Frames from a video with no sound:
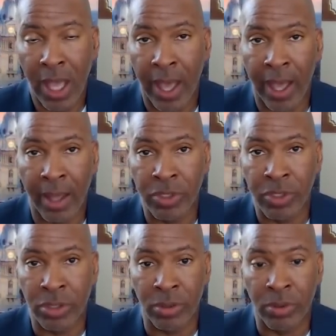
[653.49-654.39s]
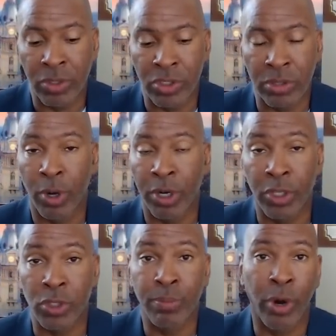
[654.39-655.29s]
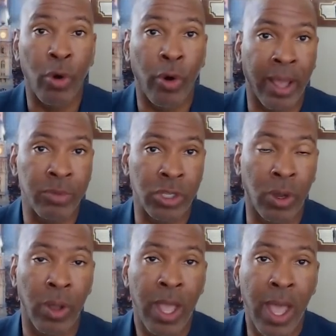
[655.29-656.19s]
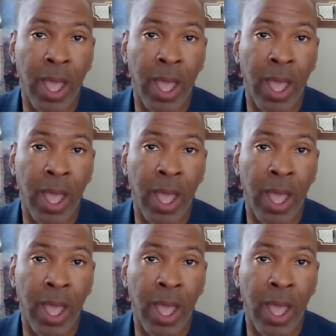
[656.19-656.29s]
to support this program. So